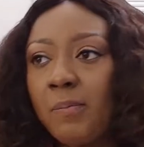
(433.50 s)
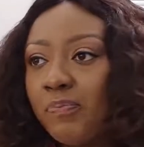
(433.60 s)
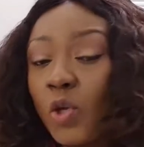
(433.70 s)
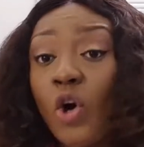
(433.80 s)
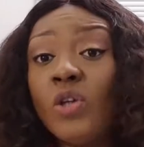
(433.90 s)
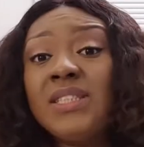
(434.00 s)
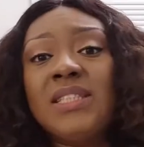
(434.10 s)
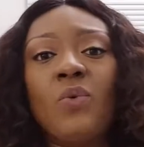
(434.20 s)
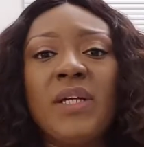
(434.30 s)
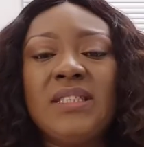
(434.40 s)

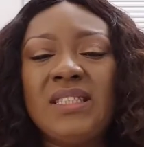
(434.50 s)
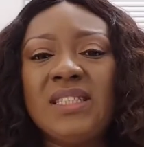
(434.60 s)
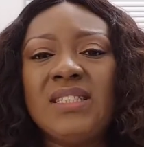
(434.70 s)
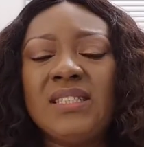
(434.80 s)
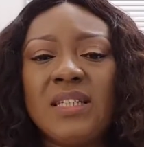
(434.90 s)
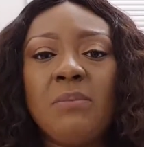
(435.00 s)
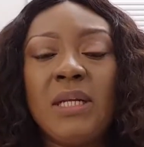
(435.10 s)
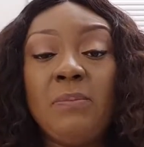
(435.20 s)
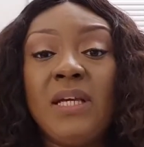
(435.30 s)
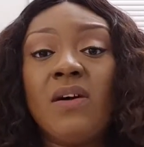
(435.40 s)
consequences simply
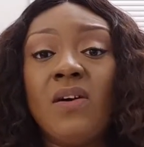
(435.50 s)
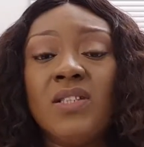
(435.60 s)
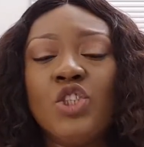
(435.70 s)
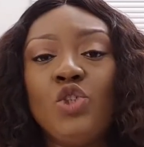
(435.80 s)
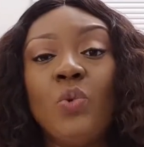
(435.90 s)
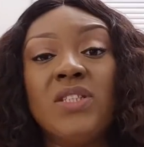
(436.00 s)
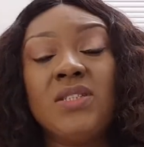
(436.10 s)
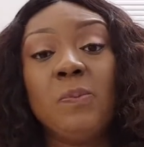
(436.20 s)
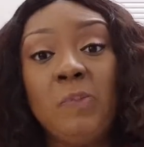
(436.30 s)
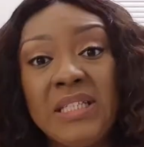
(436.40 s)
because you are too
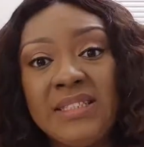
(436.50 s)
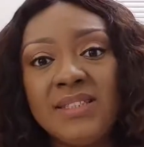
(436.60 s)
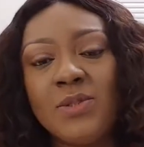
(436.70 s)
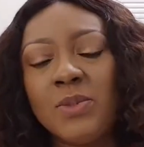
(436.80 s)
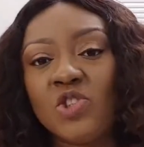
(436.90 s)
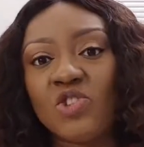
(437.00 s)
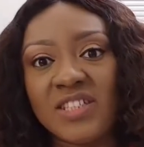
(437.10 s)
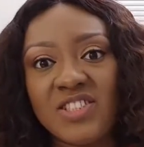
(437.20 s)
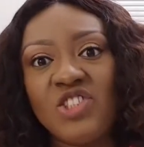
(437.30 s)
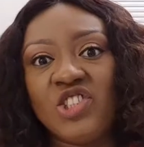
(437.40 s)
busy to be
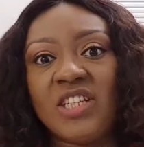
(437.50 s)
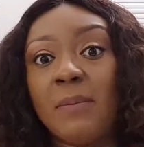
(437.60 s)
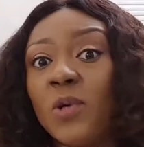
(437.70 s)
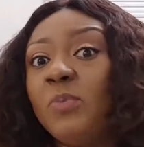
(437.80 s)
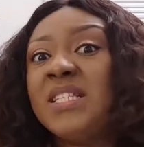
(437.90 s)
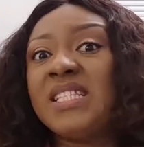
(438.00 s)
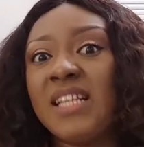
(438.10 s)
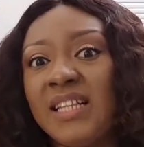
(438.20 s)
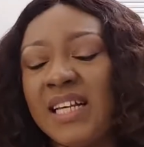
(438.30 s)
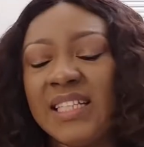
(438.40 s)
strategic. I'm going to be
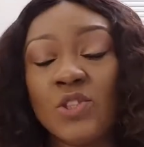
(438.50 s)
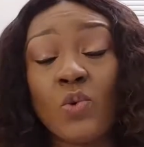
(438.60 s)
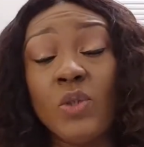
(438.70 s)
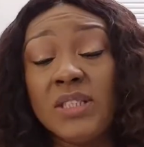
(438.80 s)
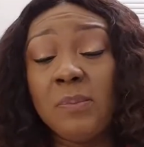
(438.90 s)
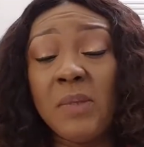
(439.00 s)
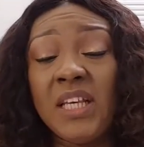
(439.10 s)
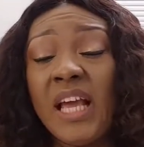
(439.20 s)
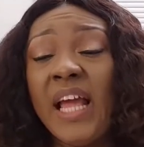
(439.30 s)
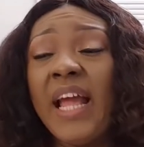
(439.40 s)
saying that it's going to be
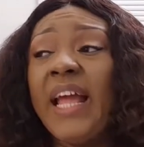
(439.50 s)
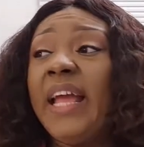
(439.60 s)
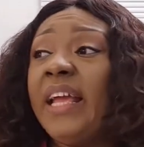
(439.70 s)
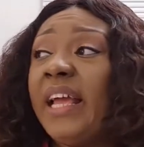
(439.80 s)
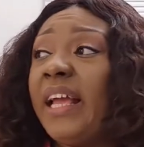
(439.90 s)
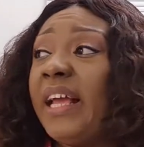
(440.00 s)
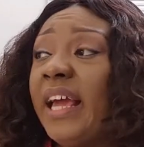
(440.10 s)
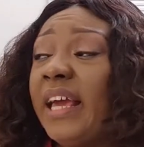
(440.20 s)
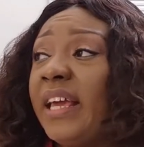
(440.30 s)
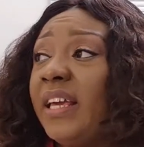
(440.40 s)

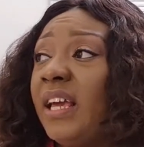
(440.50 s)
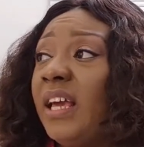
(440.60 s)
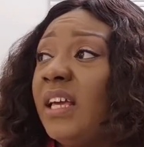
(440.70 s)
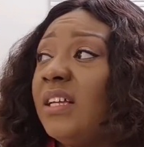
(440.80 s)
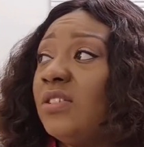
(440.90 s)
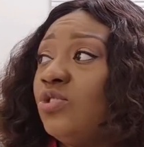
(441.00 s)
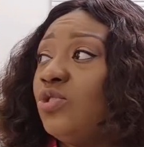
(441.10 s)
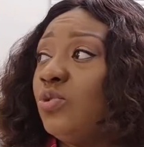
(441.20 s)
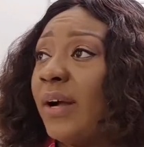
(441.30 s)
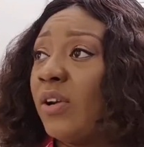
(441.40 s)

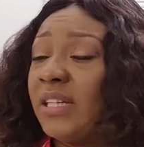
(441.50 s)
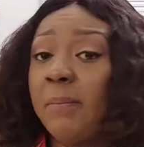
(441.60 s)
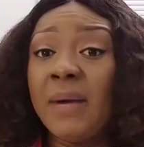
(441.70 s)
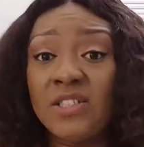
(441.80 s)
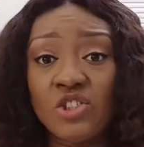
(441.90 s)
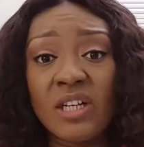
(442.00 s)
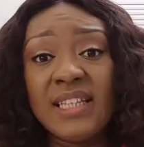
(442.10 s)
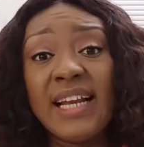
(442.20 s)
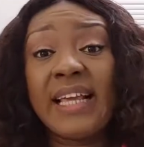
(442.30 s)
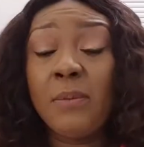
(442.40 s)
do I call it a mantra
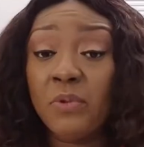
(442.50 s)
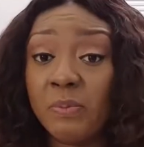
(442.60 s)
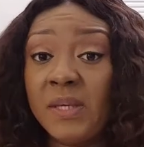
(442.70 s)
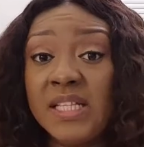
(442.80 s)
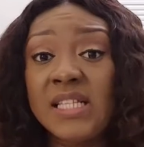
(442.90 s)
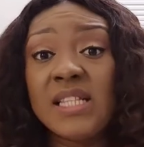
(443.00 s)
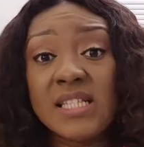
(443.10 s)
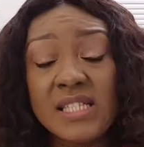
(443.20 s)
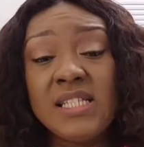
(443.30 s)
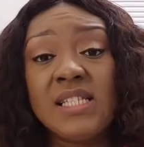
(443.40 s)
that I keep repeating
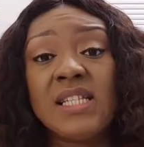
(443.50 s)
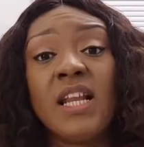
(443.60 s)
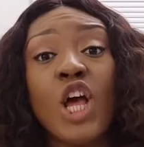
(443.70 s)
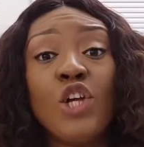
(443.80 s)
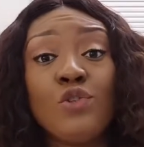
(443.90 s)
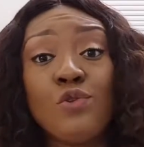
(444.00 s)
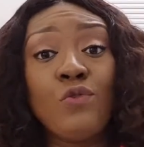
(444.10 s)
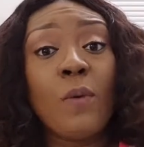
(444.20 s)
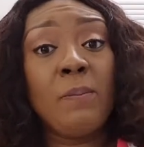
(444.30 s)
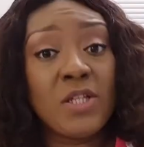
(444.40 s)
this season. Do
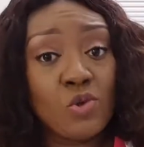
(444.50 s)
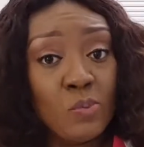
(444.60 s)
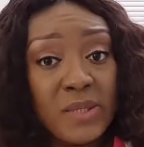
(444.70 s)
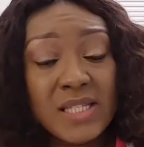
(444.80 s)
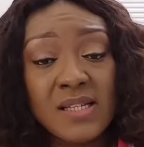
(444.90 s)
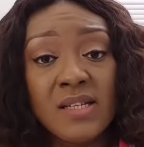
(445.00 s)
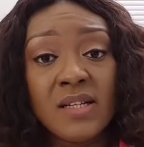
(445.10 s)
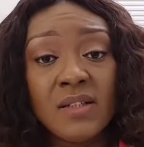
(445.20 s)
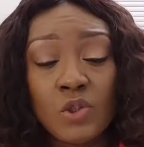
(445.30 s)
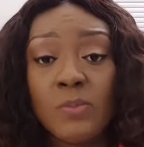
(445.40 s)
not be too busy
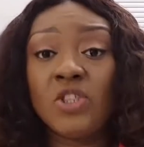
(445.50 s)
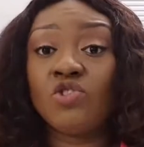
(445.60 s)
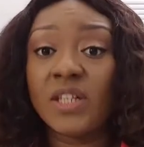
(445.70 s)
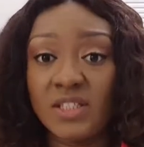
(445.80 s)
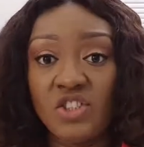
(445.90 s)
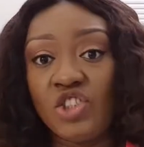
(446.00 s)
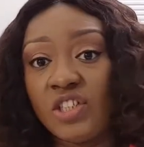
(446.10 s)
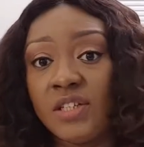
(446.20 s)
to be strategic,